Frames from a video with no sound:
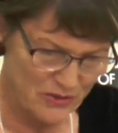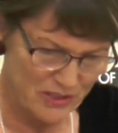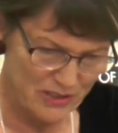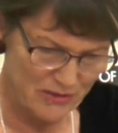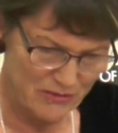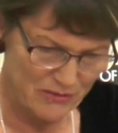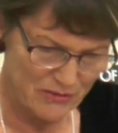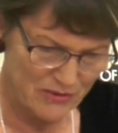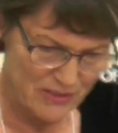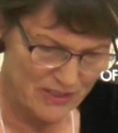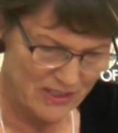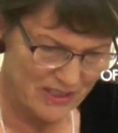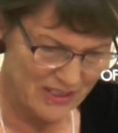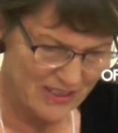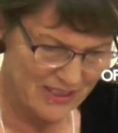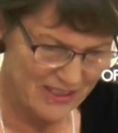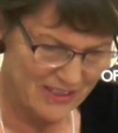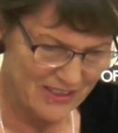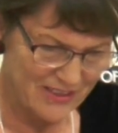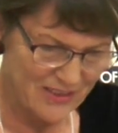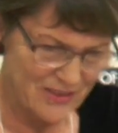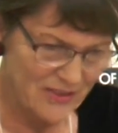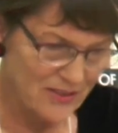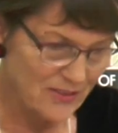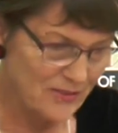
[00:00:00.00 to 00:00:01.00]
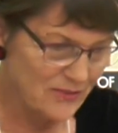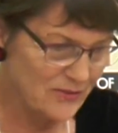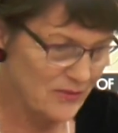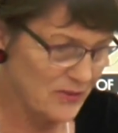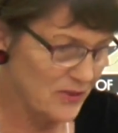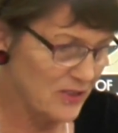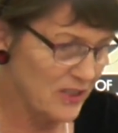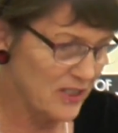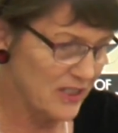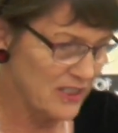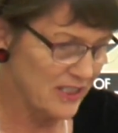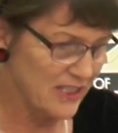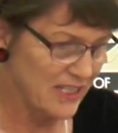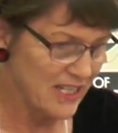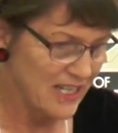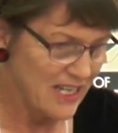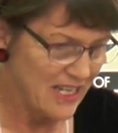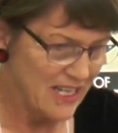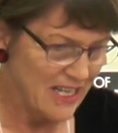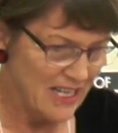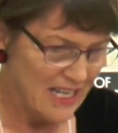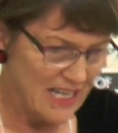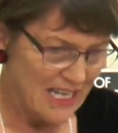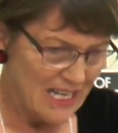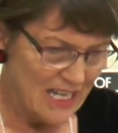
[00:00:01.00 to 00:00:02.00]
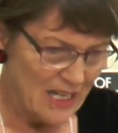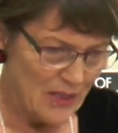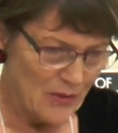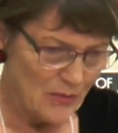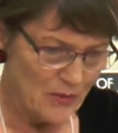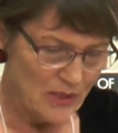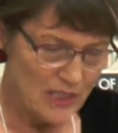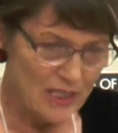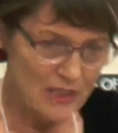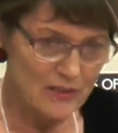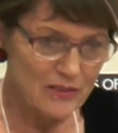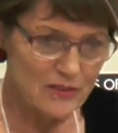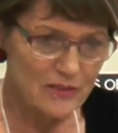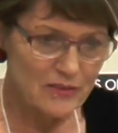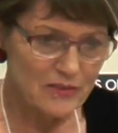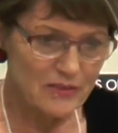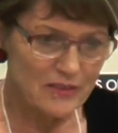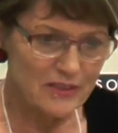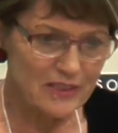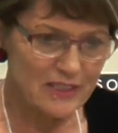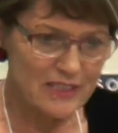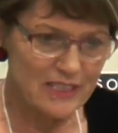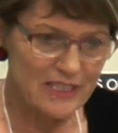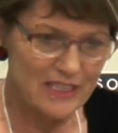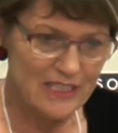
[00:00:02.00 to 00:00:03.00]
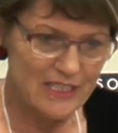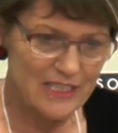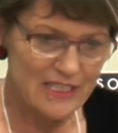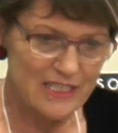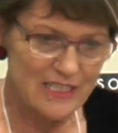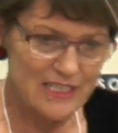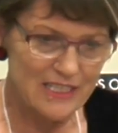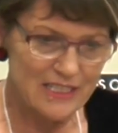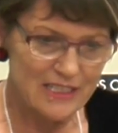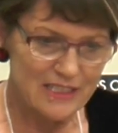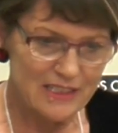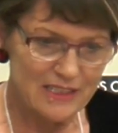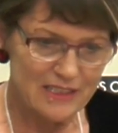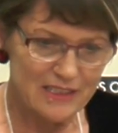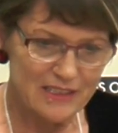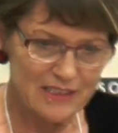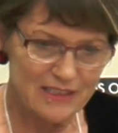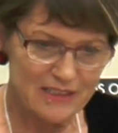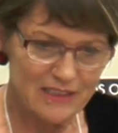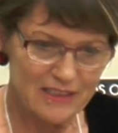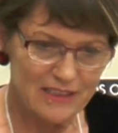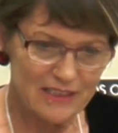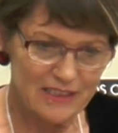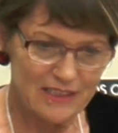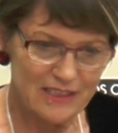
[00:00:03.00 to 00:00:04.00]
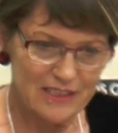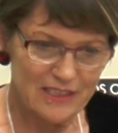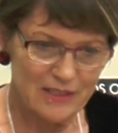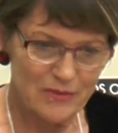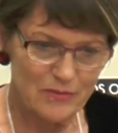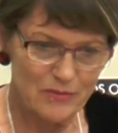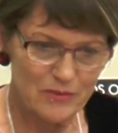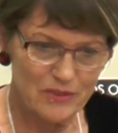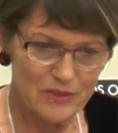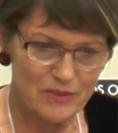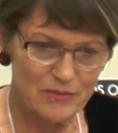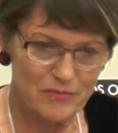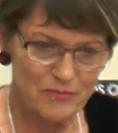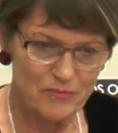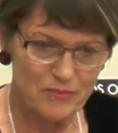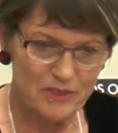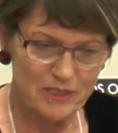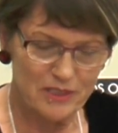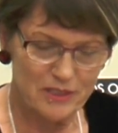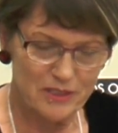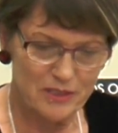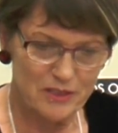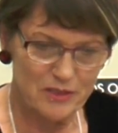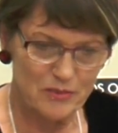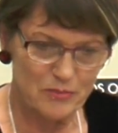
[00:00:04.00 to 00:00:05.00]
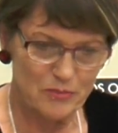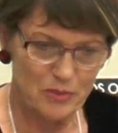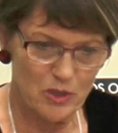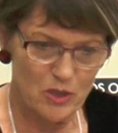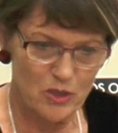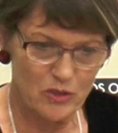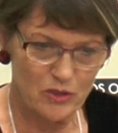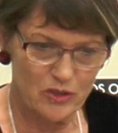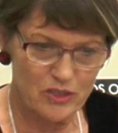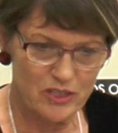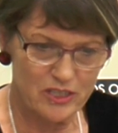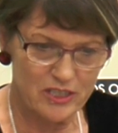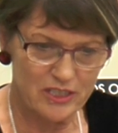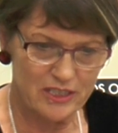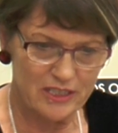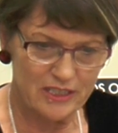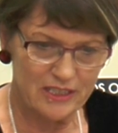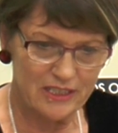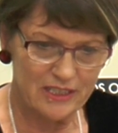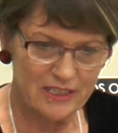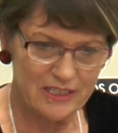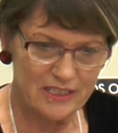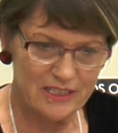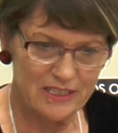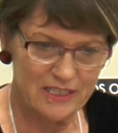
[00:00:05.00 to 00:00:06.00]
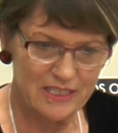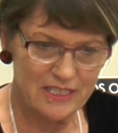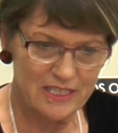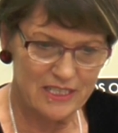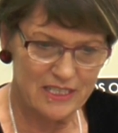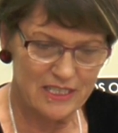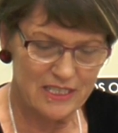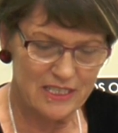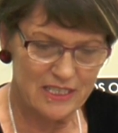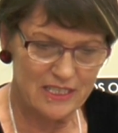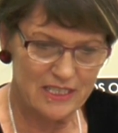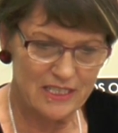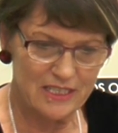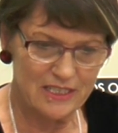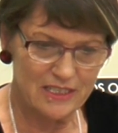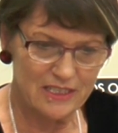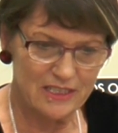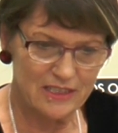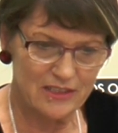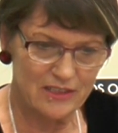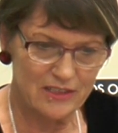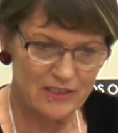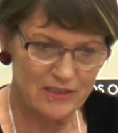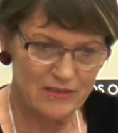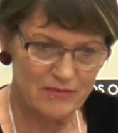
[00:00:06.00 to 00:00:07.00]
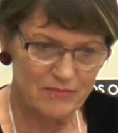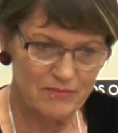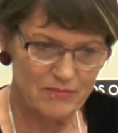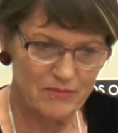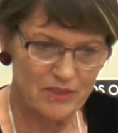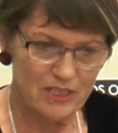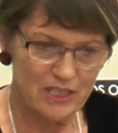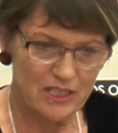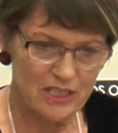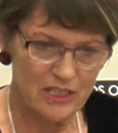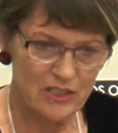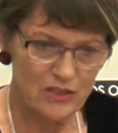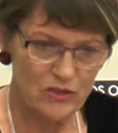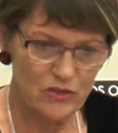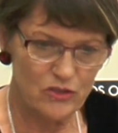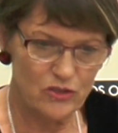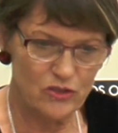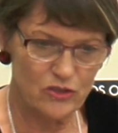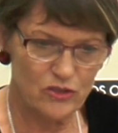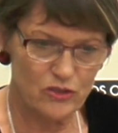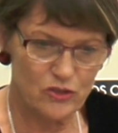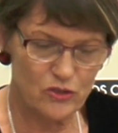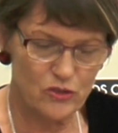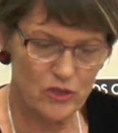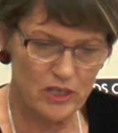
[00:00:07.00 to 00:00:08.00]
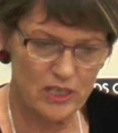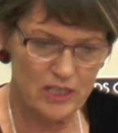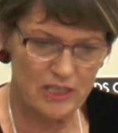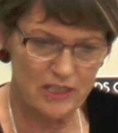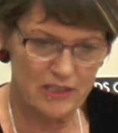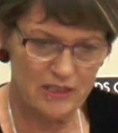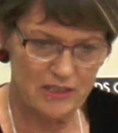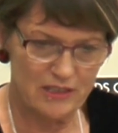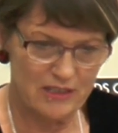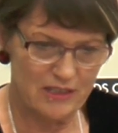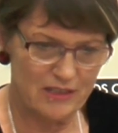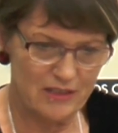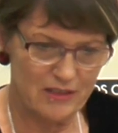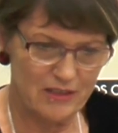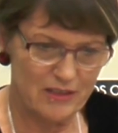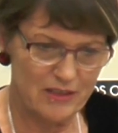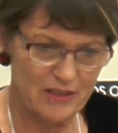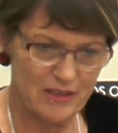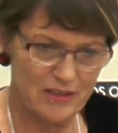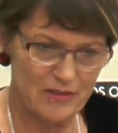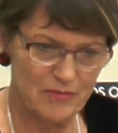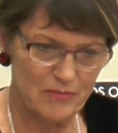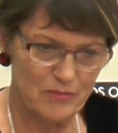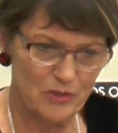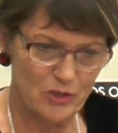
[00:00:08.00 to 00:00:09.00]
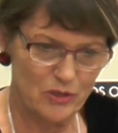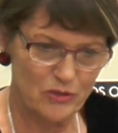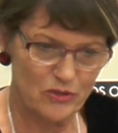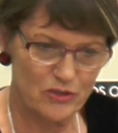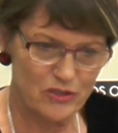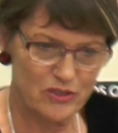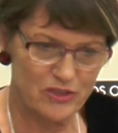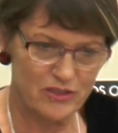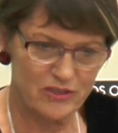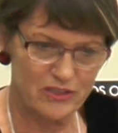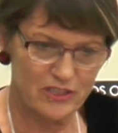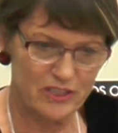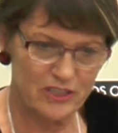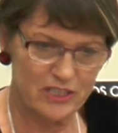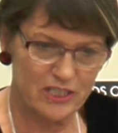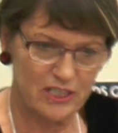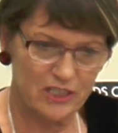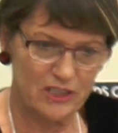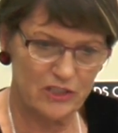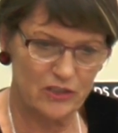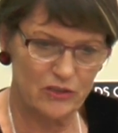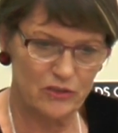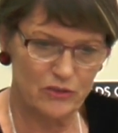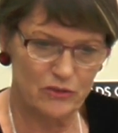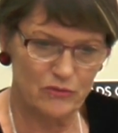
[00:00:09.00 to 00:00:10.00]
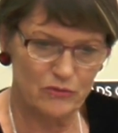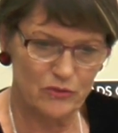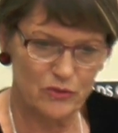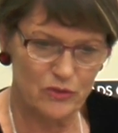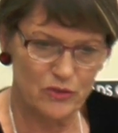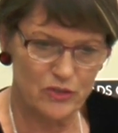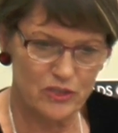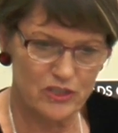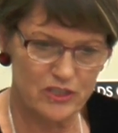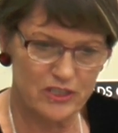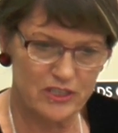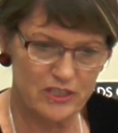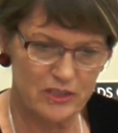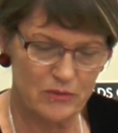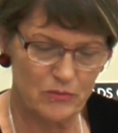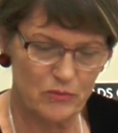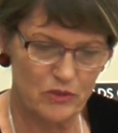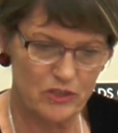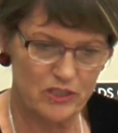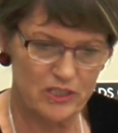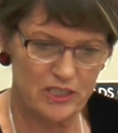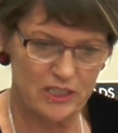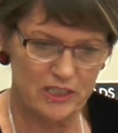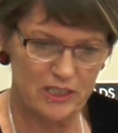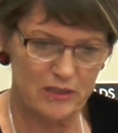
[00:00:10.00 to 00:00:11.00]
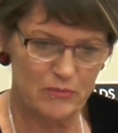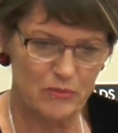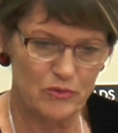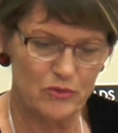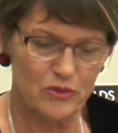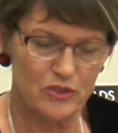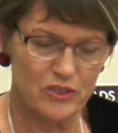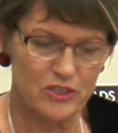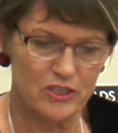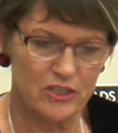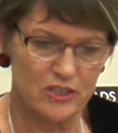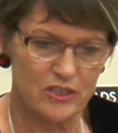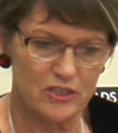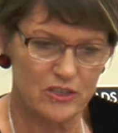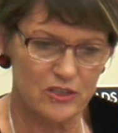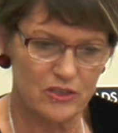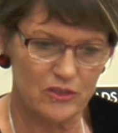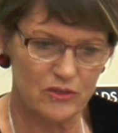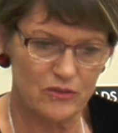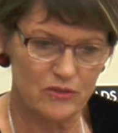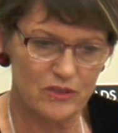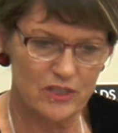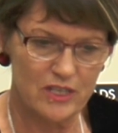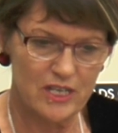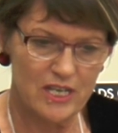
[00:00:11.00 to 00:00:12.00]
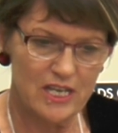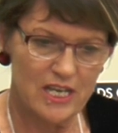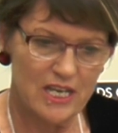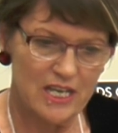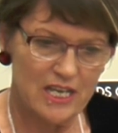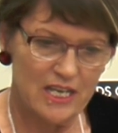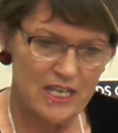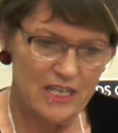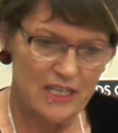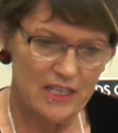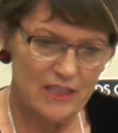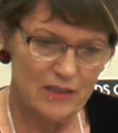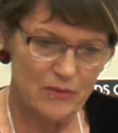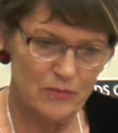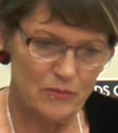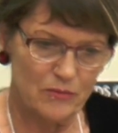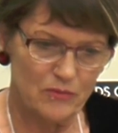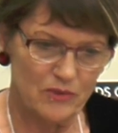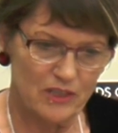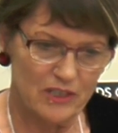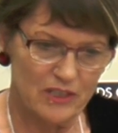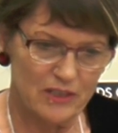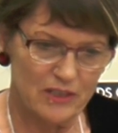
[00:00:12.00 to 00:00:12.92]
grandfather. Oh, right. Well, he was big into boxing, and he used to train boxers at the Otago University and Waitaki Boys High School, and